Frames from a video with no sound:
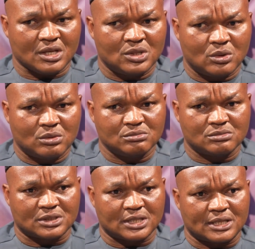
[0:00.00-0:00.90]

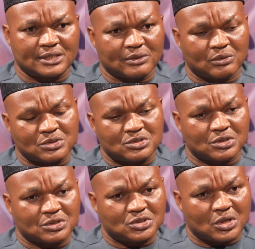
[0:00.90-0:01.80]
the road to
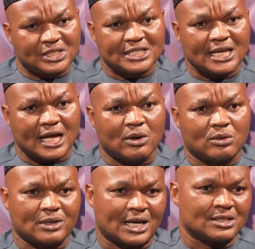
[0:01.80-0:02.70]
your journey,
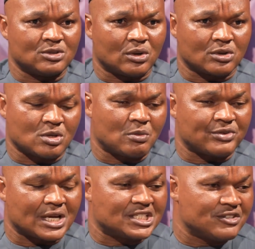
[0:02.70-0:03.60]
how and some
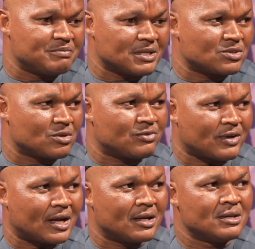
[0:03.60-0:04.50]
of your achievements so
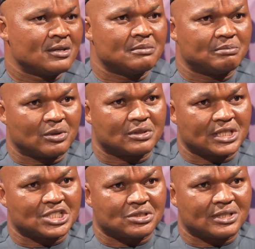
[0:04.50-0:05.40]
far, both
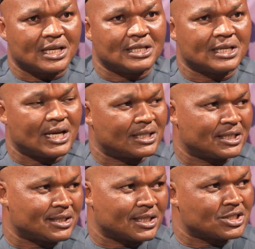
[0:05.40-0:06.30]
nationally and
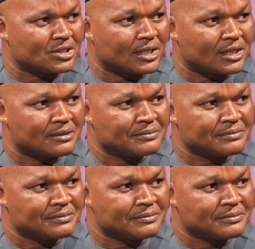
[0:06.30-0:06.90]
internationally?